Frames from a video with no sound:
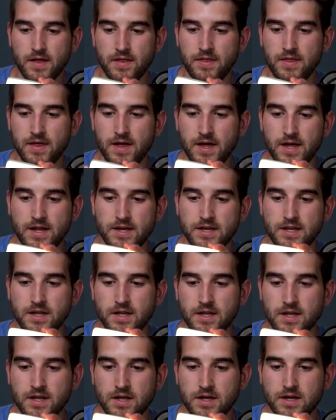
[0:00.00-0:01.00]
Then
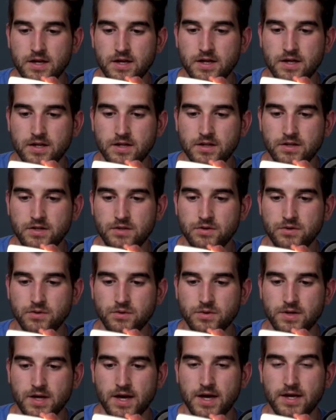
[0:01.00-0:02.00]

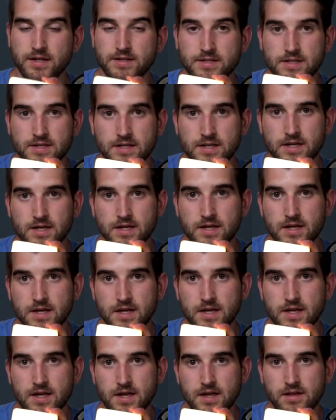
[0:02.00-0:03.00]
you get
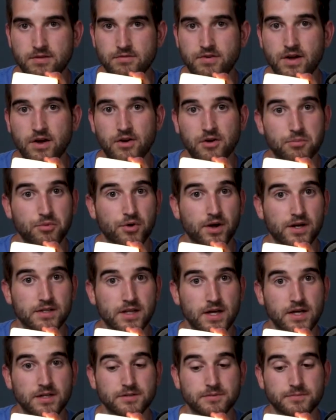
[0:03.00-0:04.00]
a very bright
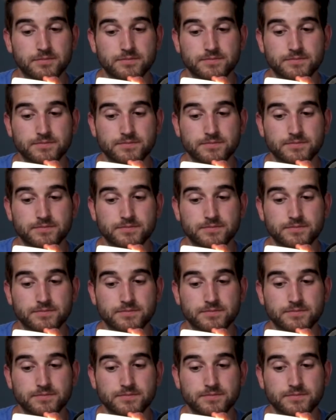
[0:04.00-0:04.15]
light.